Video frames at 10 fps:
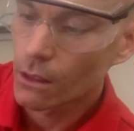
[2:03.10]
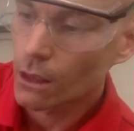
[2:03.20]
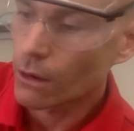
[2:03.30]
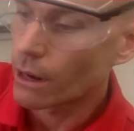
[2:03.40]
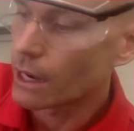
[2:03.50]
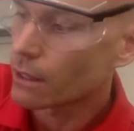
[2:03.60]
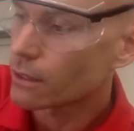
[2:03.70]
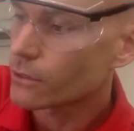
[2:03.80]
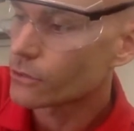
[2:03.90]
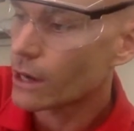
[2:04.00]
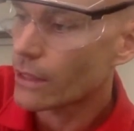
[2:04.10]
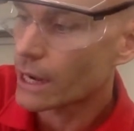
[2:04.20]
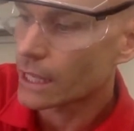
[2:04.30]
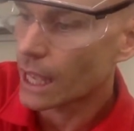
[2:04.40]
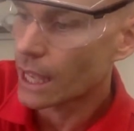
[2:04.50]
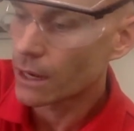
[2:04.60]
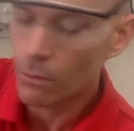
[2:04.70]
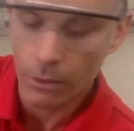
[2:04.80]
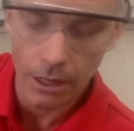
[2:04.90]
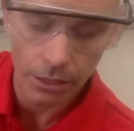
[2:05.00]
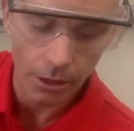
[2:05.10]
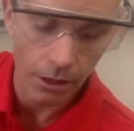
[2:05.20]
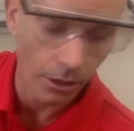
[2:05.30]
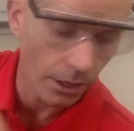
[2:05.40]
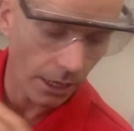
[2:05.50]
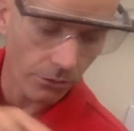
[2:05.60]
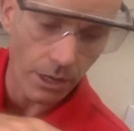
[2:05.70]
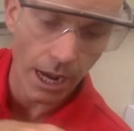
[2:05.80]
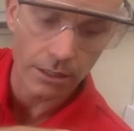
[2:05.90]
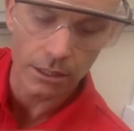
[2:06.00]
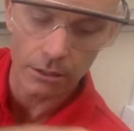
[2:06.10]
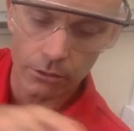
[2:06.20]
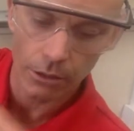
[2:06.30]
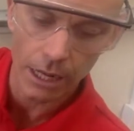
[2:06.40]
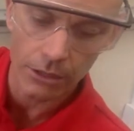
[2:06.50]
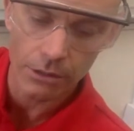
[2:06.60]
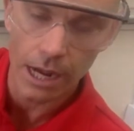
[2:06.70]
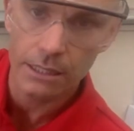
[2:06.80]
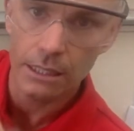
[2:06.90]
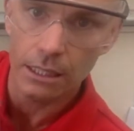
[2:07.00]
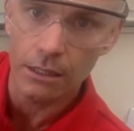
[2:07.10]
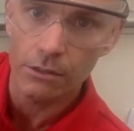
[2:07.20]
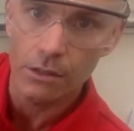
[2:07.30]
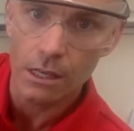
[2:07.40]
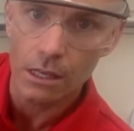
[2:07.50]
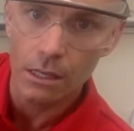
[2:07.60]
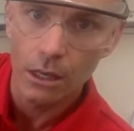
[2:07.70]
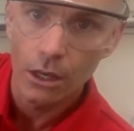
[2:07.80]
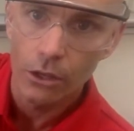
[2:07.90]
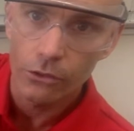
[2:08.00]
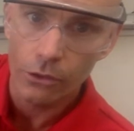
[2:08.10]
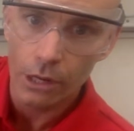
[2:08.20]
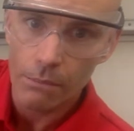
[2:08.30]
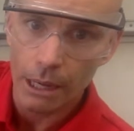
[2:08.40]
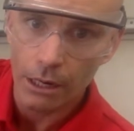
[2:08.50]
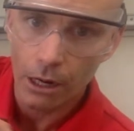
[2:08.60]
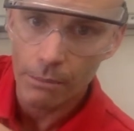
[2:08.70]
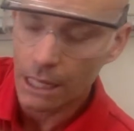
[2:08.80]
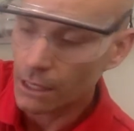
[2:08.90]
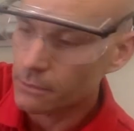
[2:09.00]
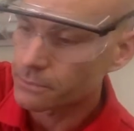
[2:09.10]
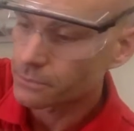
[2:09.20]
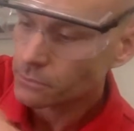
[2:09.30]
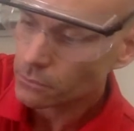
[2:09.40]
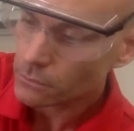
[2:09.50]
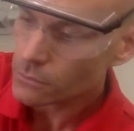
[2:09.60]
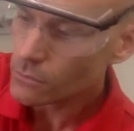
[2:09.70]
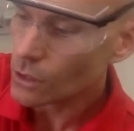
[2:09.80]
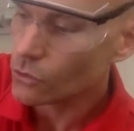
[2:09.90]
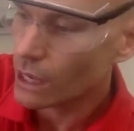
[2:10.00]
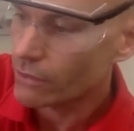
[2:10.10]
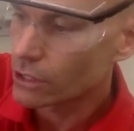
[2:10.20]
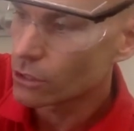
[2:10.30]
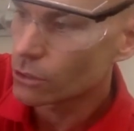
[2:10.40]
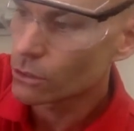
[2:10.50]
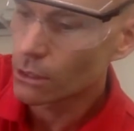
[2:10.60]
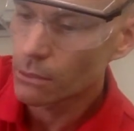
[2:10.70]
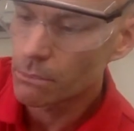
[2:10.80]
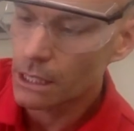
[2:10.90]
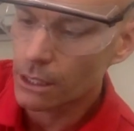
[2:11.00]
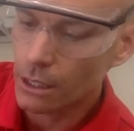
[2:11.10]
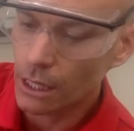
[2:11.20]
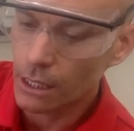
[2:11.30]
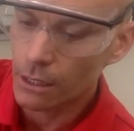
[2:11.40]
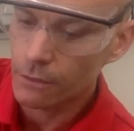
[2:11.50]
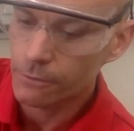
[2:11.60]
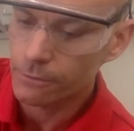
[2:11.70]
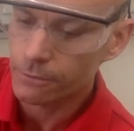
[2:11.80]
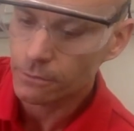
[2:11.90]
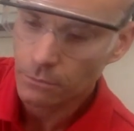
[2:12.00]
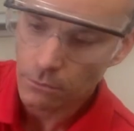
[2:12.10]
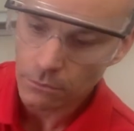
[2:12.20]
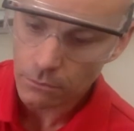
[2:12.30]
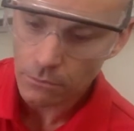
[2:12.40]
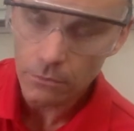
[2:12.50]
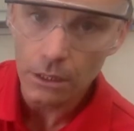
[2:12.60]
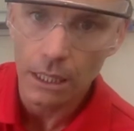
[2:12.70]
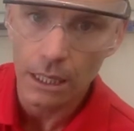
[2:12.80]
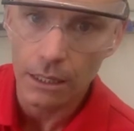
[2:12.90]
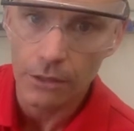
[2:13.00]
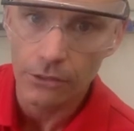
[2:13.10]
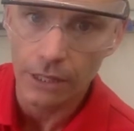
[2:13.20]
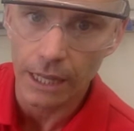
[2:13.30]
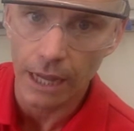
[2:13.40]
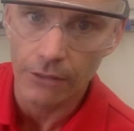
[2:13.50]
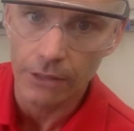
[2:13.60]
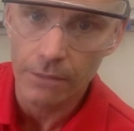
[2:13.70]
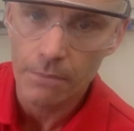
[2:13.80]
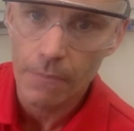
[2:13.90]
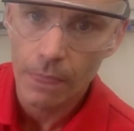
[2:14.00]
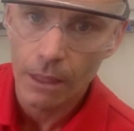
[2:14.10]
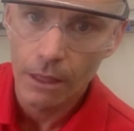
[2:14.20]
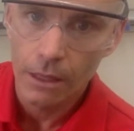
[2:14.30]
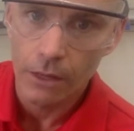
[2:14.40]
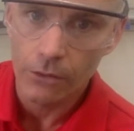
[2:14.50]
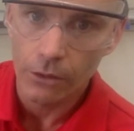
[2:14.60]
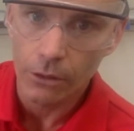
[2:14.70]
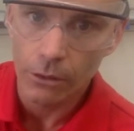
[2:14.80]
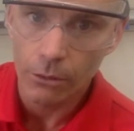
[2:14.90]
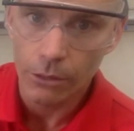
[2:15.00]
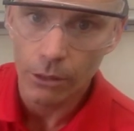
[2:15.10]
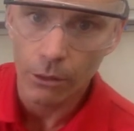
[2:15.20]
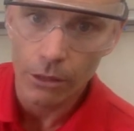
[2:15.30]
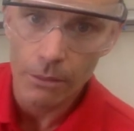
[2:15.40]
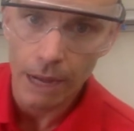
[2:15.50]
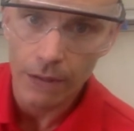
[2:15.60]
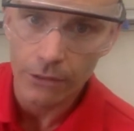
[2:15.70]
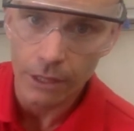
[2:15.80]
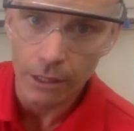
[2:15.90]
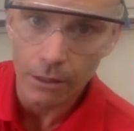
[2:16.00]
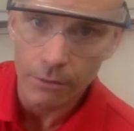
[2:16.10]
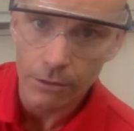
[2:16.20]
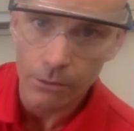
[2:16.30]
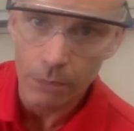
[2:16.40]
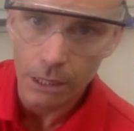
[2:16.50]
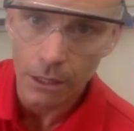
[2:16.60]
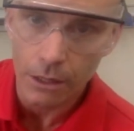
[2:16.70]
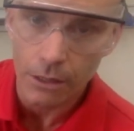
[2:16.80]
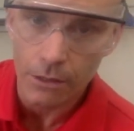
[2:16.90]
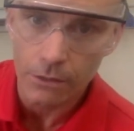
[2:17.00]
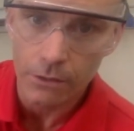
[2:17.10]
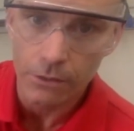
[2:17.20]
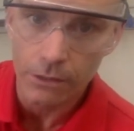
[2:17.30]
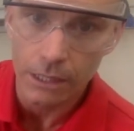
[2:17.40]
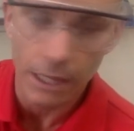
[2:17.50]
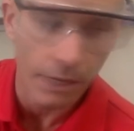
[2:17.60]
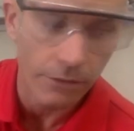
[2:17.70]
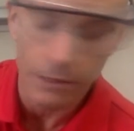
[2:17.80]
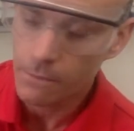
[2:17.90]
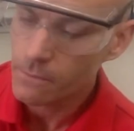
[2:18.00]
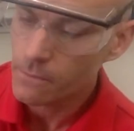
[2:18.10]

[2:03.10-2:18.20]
All right, let's try that again with our next reactant. So our next reactant is the sodium bicarbonate. So I have a new beaker of acetic acid, and so record the mass of this beaker and this acetic acid.